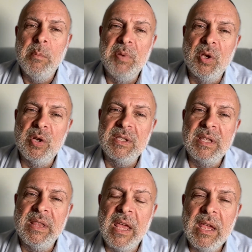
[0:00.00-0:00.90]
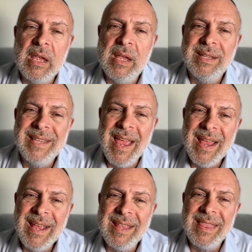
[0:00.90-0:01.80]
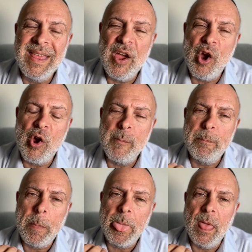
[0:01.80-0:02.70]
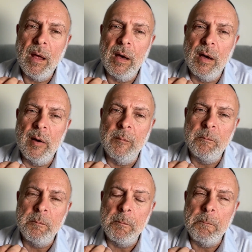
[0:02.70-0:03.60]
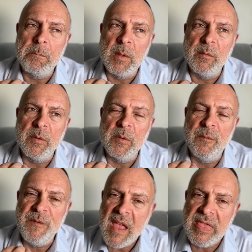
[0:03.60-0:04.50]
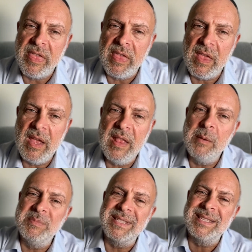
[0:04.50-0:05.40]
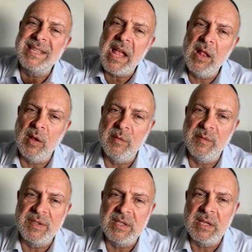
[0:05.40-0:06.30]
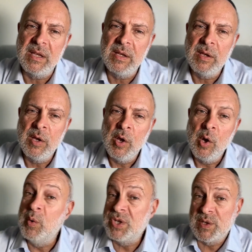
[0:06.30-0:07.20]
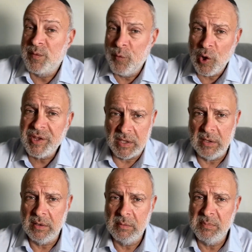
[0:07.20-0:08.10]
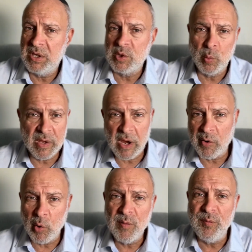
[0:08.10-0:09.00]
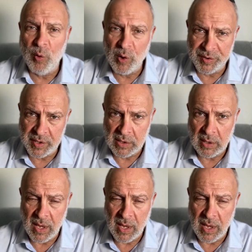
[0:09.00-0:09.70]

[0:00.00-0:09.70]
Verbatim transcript: Because they take their uh, faith in themselves, which is faulty because we are all faulty